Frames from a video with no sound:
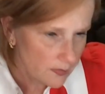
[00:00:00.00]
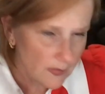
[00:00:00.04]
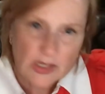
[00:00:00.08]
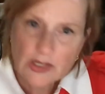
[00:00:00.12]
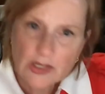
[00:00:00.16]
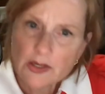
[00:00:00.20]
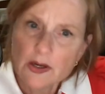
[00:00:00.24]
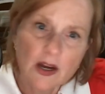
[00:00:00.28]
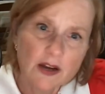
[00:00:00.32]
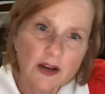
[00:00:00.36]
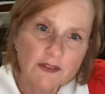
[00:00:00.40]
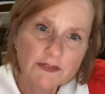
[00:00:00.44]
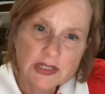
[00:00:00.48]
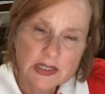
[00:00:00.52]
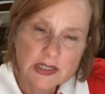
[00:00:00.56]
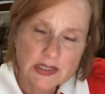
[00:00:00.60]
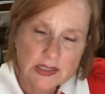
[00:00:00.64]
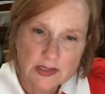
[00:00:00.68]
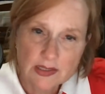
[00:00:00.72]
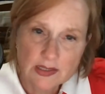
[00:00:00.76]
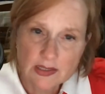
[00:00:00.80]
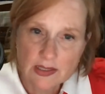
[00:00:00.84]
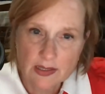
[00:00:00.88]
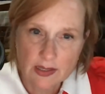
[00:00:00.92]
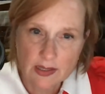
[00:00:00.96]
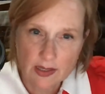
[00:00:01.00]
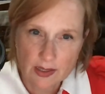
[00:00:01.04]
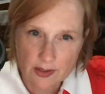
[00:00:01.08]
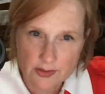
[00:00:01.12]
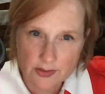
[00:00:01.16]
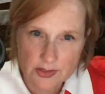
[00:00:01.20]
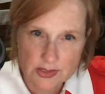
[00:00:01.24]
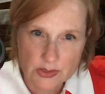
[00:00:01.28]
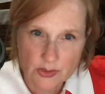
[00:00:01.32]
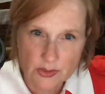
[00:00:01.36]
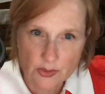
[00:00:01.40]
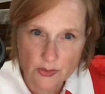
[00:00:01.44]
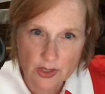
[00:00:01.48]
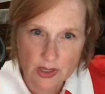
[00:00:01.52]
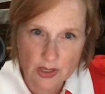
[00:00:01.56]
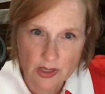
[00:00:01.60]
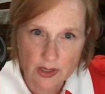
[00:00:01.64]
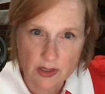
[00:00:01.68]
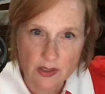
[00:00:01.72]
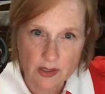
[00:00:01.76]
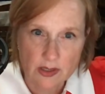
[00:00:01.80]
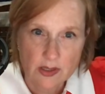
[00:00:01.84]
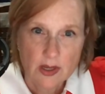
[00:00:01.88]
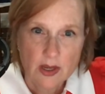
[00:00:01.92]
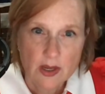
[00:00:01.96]
you know, obviously
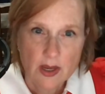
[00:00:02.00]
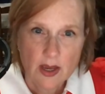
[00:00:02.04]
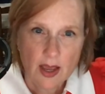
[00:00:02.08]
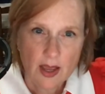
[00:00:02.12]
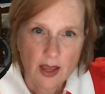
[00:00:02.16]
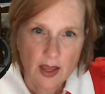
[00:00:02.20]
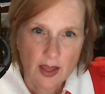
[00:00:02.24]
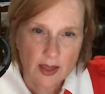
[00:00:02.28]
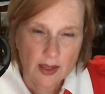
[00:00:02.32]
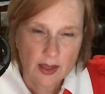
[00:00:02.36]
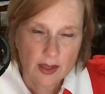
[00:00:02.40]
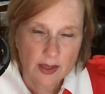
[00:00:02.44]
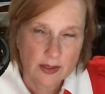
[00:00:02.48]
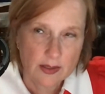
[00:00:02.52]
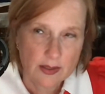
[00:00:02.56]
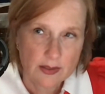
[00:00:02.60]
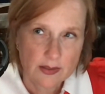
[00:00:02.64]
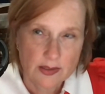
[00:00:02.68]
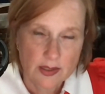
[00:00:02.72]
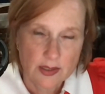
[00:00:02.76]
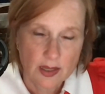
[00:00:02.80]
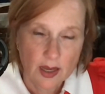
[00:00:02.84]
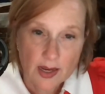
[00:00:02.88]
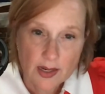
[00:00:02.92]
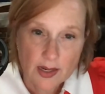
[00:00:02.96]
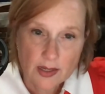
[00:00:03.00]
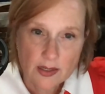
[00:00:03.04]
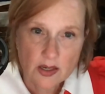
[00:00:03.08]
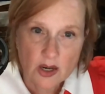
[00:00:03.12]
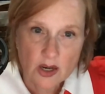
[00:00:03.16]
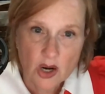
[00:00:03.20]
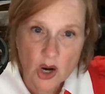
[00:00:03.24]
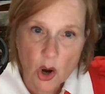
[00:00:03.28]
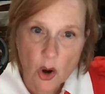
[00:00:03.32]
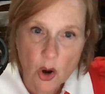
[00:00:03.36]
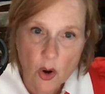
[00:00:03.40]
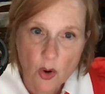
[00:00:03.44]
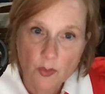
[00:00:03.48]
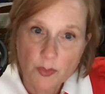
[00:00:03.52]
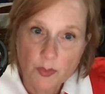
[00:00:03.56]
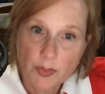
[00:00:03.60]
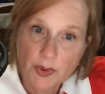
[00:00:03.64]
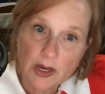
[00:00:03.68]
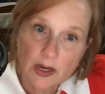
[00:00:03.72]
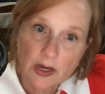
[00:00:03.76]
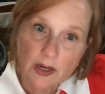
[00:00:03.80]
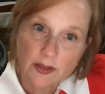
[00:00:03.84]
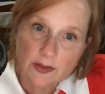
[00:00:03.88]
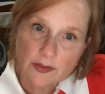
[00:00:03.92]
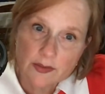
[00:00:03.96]
Arizona and Idaho,
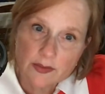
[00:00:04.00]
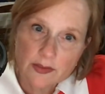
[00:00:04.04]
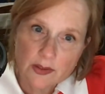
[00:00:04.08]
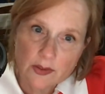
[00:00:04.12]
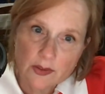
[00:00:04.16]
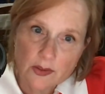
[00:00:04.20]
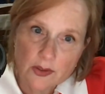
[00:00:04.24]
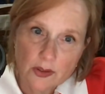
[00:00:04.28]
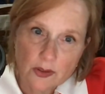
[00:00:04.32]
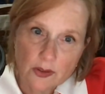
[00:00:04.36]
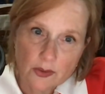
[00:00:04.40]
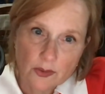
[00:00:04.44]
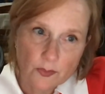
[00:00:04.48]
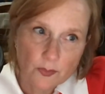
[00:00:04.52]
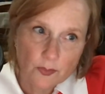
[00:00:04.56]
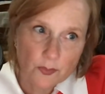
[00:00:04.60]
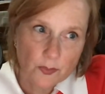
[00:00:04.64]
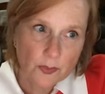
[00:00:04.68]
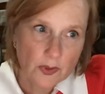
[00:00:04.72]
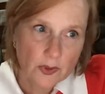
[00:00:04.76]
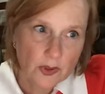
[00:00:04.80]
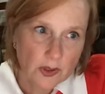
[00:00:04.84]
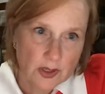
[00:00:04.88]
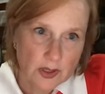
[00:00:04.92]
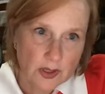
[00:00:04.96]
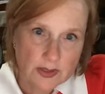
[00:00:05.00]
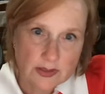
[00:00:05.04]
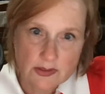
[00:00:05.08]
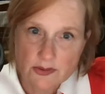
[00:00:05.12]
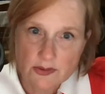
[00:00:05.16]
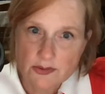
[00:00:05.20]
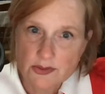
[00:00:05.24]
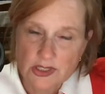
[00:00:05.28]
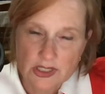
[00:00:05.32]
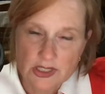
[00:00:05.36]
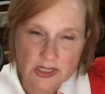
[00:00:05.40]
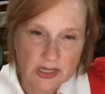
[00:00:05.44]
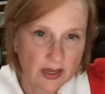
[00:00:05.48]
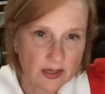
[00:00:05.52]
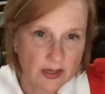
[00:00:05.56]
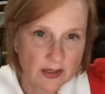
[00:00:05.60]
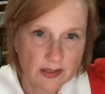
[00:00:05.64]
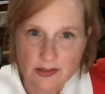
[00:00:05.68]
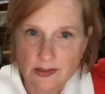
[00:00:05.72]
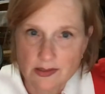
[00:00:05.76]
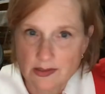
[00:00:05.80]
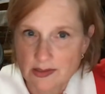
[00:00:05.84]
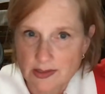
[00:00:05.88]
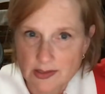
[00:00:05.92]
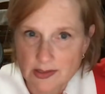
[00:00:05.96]
but there were also
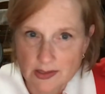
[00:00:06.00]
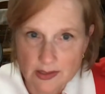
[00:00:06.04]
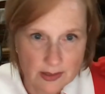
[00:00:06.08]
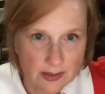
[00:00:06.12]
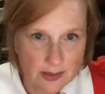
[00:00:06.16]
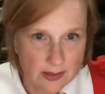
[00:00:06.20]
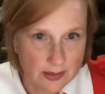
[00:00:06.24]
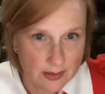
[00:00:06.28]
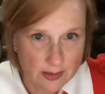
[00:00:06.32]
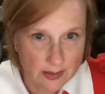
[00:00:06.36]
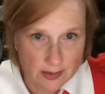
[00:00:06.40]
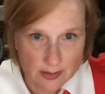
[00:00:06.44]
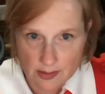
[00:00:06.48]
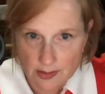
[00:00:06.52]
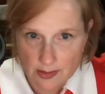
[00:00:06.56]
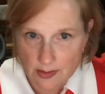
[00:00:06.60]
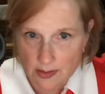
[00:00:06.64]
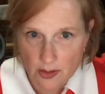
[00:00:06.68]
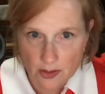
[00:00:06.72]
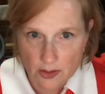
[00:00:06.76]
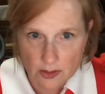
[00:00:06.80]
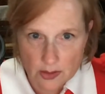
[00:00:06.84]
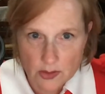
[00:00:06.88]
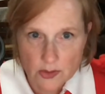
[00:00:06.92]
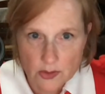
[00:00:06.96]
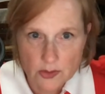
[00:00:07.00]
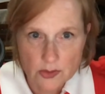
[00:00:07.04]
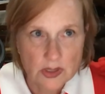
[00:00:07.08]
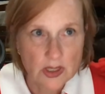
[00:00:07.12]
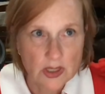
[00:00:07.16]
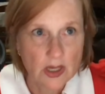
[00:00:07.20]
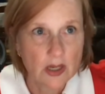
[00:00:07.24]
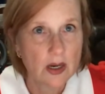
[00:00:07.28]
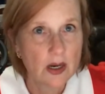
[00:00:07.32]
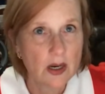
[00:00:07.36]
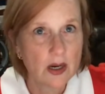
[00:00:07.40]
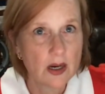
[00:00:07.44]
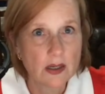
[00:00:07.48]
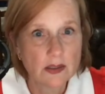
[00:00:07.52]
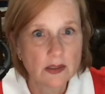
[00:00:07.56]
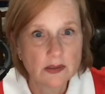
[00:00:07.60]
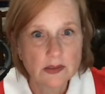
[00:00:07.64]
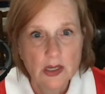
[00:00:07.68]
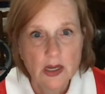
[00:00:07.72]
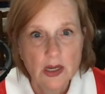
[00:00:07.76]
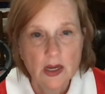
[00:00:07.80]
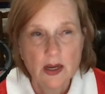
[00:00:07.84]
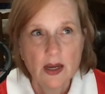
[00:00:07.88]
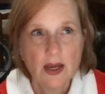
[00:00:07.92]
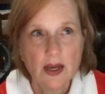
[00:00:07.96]
shenanigans in Utah
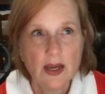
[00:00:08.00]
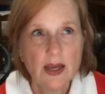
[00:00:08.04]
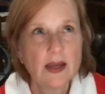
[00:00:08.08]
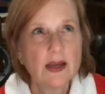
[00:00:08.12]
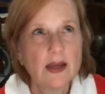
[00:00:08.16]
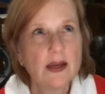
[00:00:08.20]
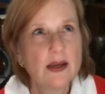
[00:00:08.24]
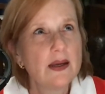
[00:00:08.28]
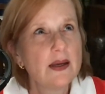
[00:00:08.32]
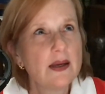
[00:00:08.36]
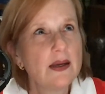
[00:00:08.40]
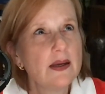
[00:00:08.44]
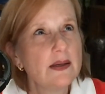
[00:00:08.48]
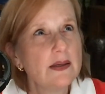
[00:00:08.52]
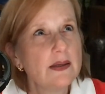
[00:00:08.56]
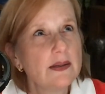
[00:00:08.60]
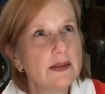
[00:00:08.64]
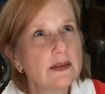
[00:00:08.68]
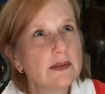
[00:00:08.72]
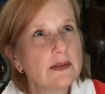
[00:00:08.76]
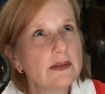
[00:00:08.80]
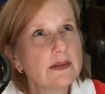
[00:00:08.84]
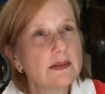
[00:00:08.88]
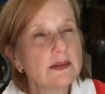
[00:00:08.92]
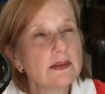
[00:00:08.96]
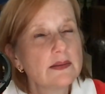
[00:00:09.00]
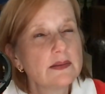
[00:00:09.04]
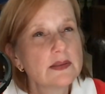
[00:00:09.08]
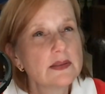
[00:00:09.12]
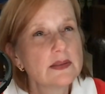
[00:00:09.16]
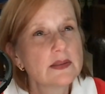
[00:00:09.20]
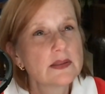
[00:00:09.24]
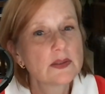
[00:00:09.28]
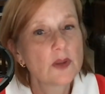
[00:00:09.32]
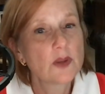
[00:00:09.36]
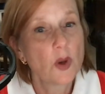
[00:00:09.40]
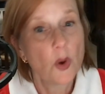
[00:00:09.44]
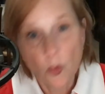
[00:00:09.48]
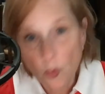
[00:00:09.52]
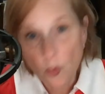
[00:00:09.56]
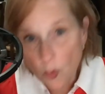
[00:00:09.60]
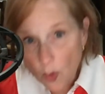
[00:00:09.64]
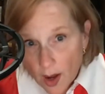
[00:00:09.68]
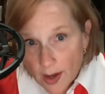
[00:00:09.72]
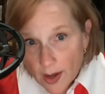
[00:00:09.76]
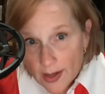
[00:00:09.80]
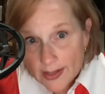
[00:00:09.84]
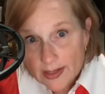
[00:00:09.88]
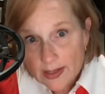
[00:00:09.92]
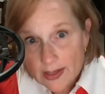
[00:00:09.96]
and
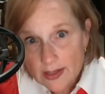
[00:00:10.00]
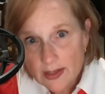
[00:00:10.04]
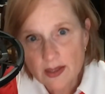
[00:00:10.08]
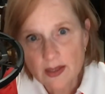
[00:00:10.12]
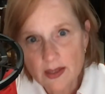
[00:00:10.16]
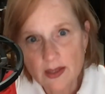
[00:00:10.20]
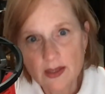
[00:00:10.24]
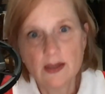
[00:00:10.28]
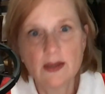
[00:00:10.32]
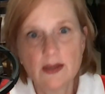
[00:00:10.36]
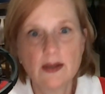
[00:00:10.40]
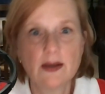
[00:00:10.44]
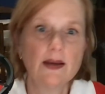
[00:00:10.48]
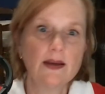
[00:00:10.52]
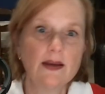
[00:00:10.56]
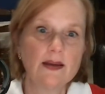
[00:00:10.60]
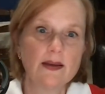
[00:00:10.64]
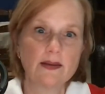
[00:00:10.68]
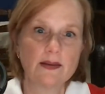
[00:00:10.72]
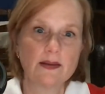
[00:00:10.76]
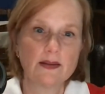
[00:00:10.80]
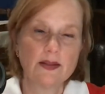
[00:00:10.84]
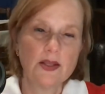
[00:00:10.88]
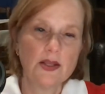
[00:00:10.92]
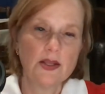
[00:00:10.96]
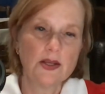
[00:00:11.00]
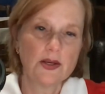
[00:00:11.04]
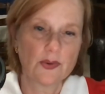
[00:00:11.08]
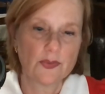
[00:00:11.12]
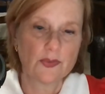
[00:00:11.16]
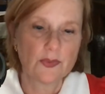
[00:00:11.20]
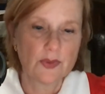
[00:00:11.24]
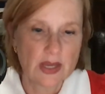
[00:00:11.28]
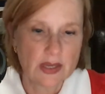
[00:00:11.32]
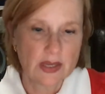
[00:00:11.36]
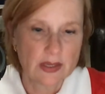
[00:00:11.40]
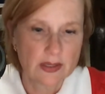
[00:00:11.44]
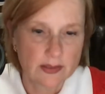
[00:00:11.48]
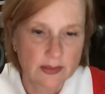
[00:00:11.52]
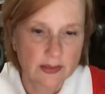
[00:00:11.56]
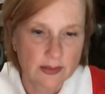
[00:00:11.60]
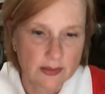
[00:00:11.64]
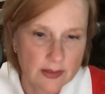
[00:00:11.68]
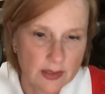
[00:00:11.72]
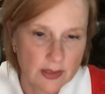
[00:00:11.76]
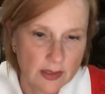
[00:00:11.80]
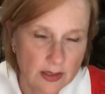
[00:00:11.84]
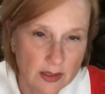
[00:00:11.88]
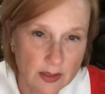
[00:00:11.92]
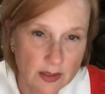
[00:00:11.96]
Hawaii and, you know,
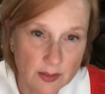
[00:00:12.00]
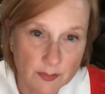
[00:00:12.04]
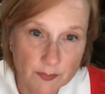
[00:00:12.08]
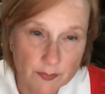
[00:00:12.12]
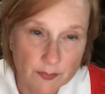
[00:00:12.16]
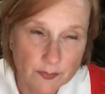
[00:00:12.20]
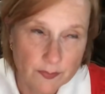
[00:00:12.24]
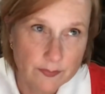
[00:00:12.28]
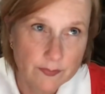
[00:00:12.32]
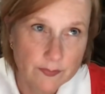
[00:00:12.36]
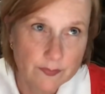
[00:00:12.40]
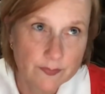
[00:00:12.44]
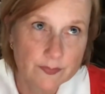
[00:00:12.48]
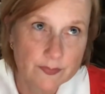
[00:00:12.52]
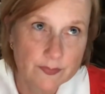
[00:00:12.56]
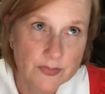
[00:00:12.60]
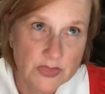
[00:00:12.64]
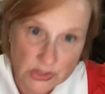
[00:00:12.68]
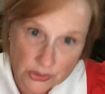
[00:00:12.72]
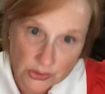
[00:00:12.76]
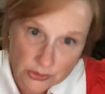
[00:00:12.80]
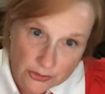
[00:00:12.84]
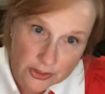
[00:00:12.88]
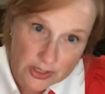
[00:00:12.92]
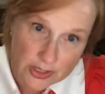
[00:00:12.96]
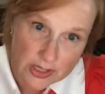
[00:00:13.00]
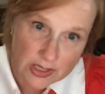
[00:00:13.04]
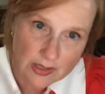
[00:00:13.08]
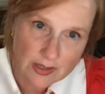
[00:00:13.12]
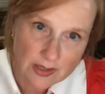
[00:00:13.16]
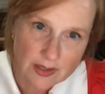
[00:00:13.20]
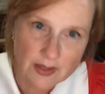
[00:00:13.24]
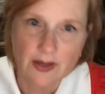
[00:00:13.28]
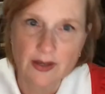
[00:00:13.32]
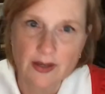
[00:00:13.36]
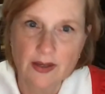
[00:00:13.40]
and Missouri